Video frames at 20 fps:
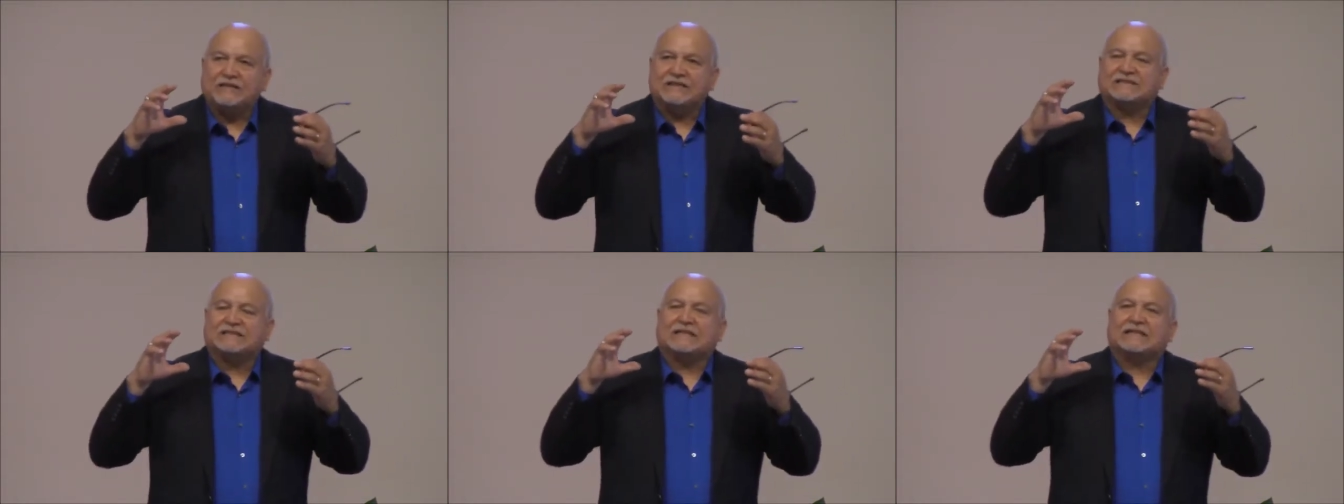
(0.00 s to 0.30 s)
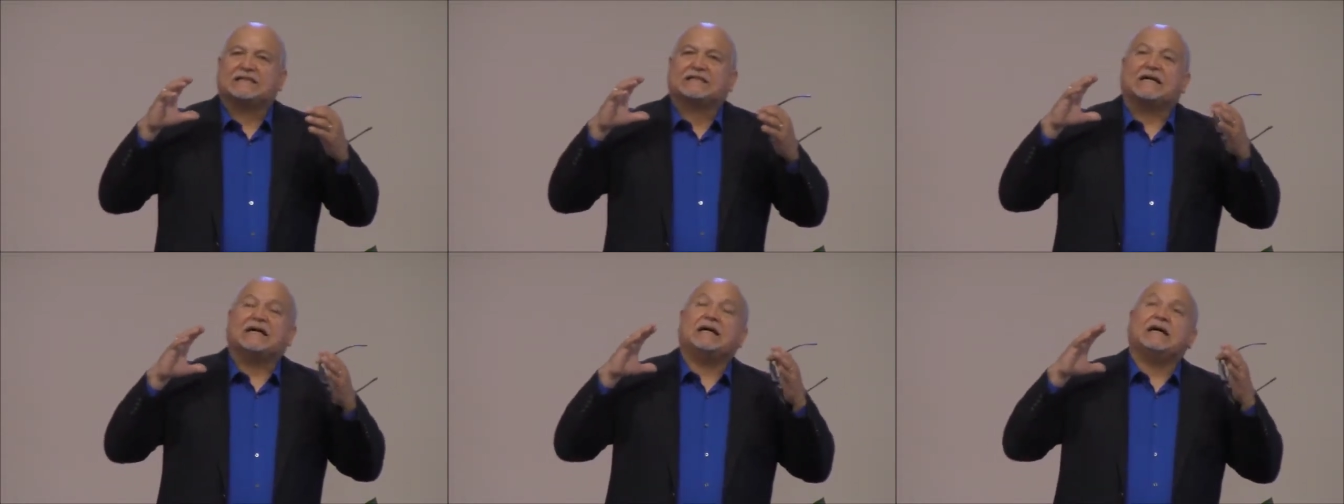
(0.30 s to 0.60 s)
They
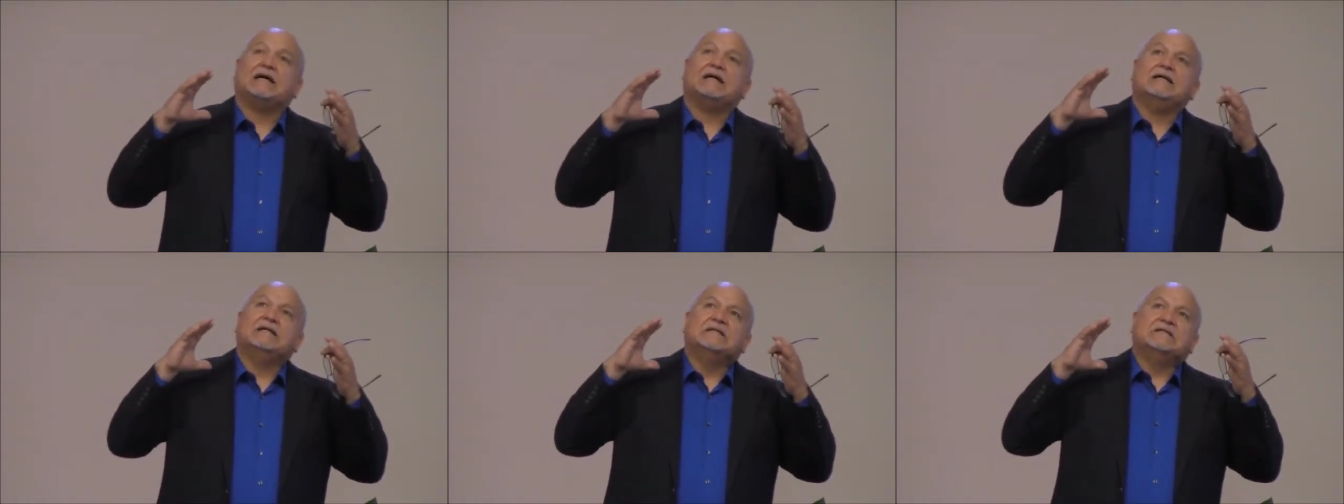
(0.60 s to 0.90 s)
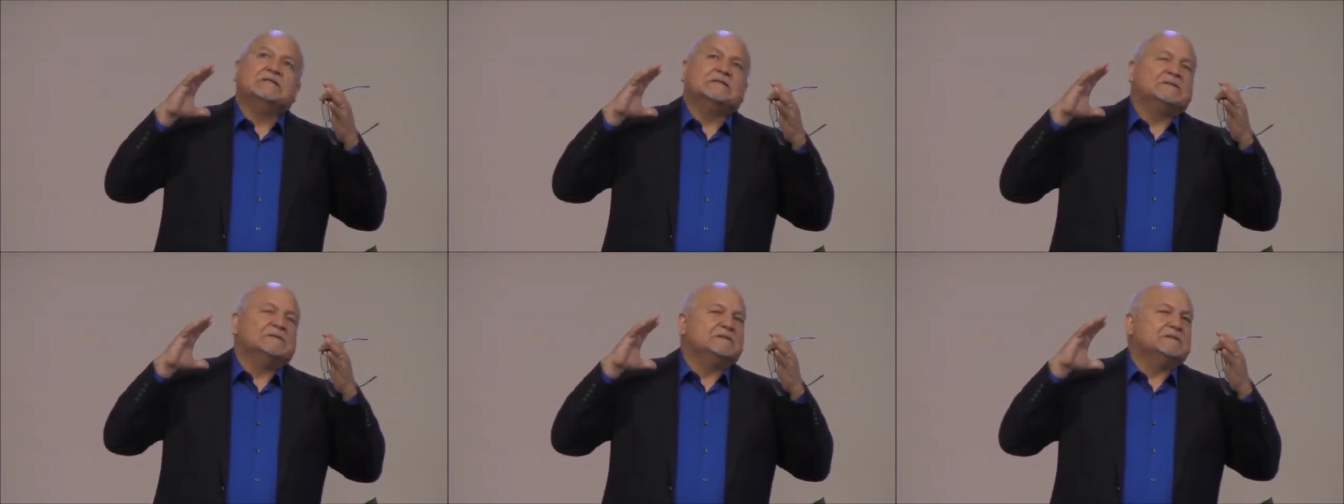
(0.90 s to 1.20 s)
said, God,
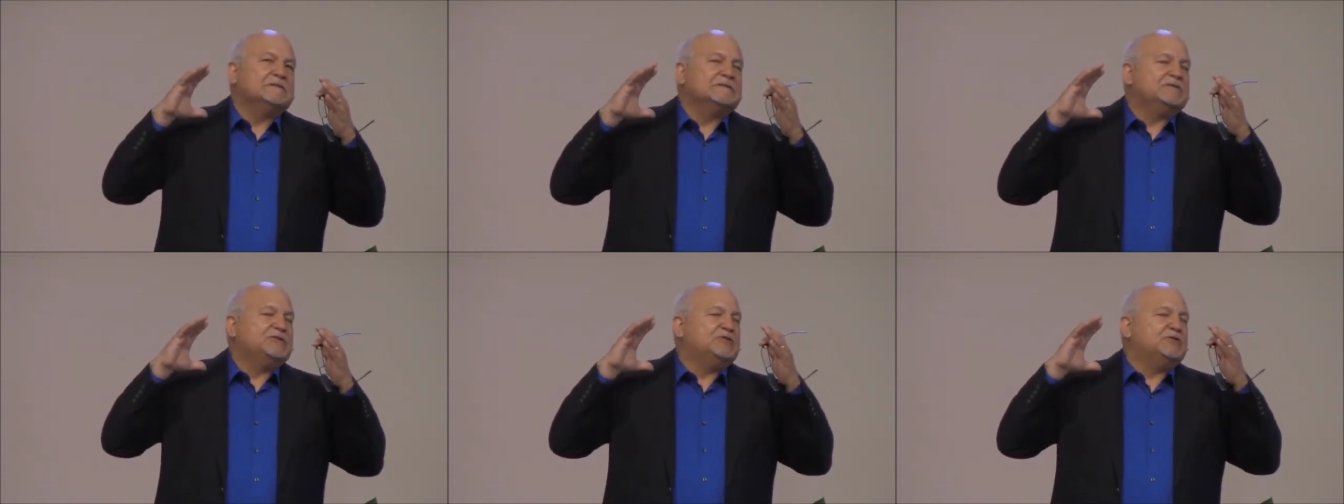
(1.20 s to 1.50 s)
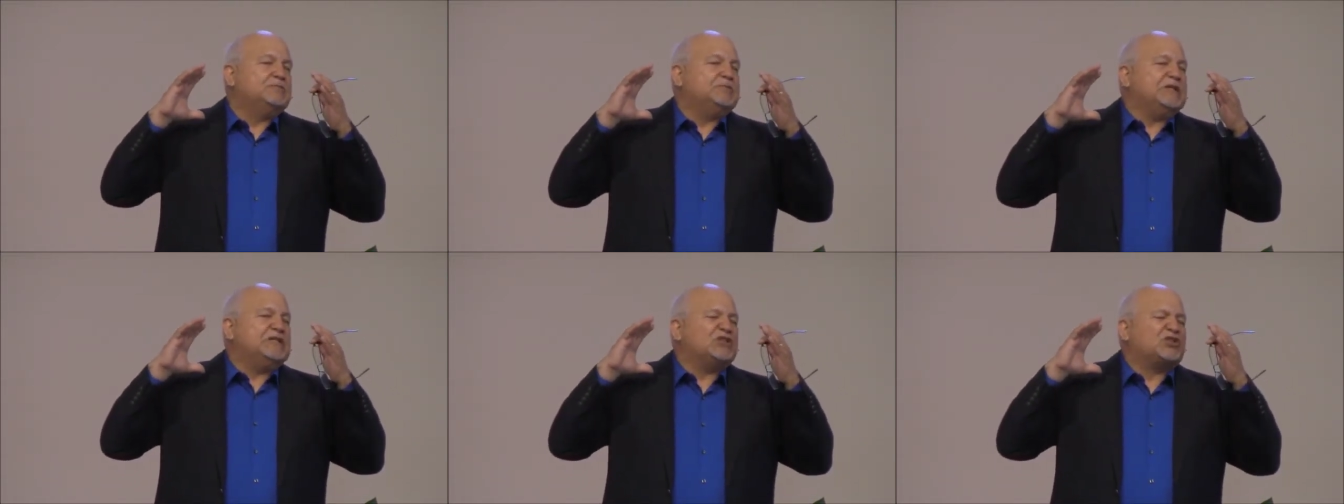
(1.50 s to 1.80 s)

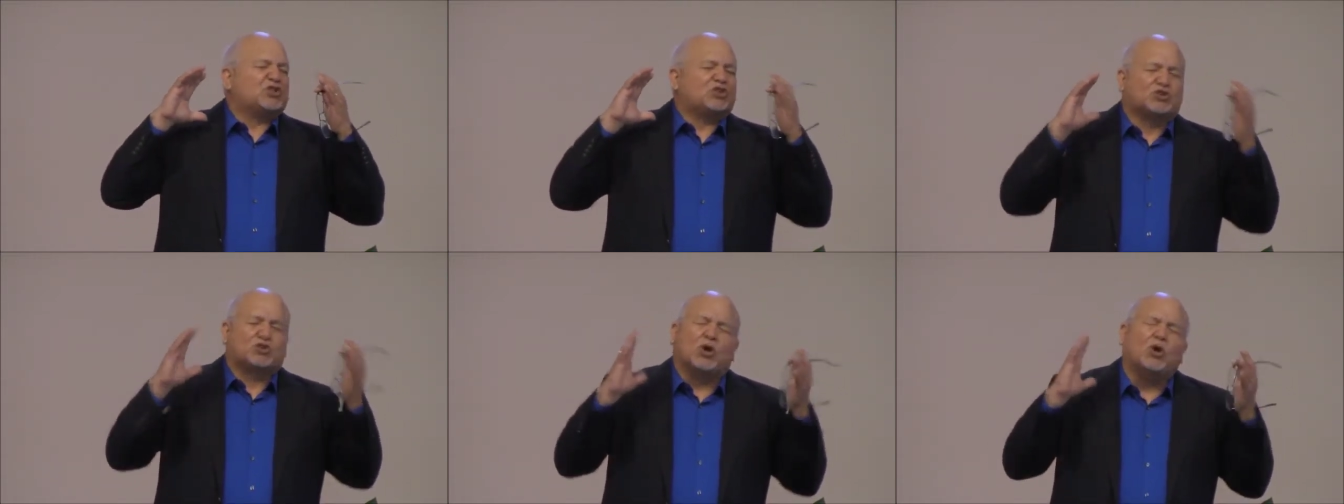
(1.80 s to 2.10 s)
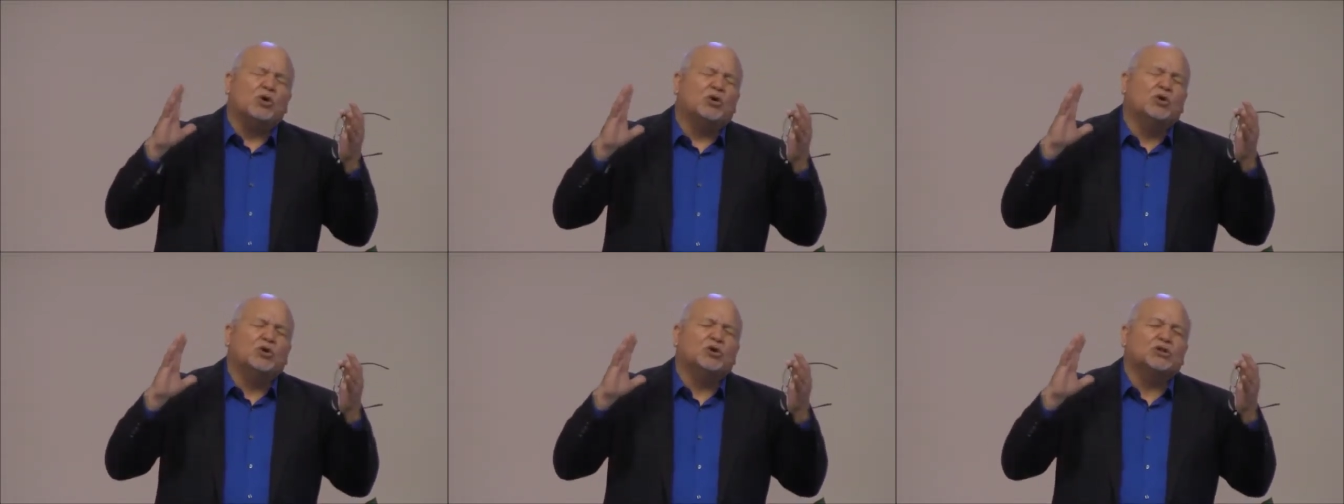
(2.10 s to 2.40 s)
you've been
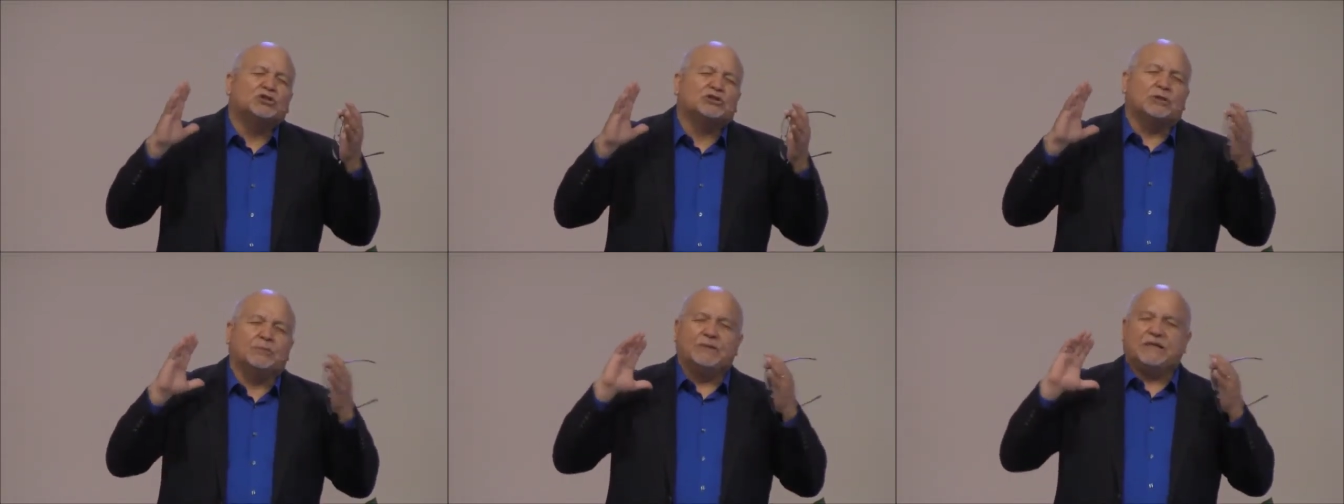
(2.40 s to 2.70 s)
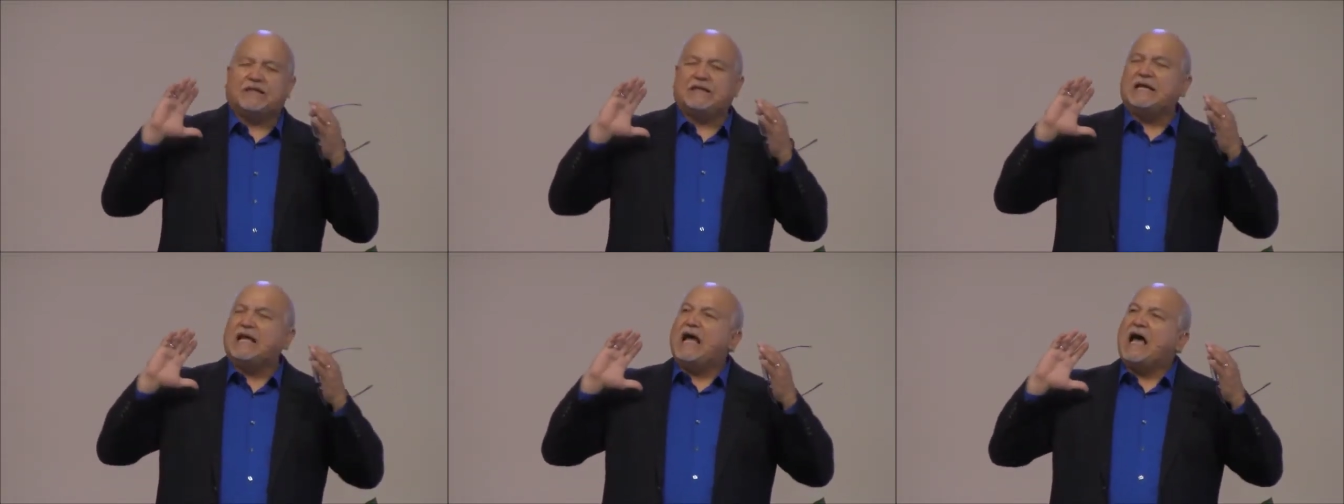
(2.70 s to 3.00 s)
so good to
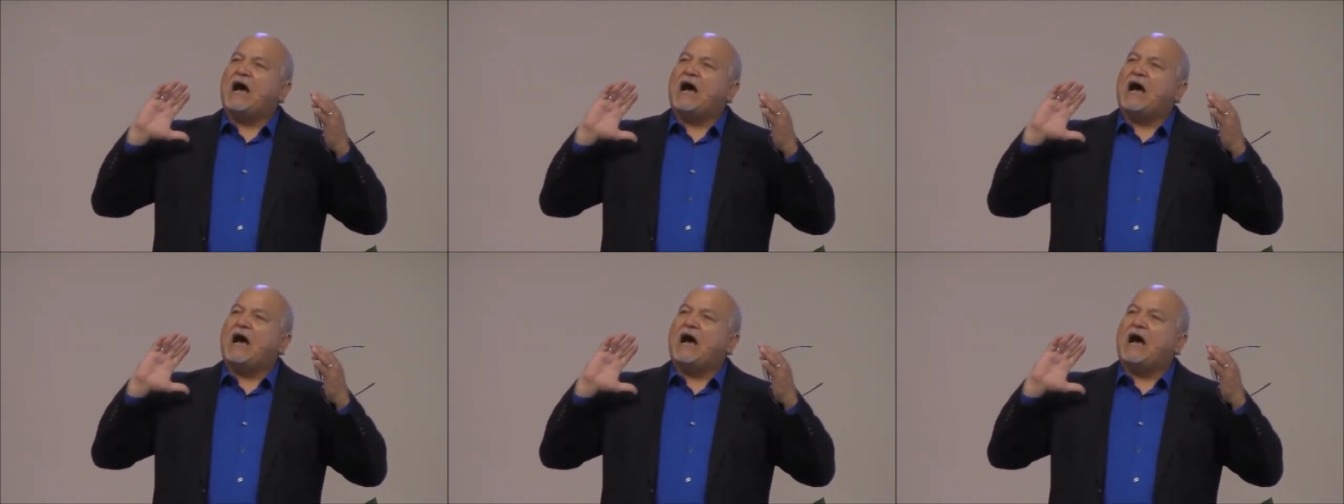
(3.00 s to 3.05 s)
me.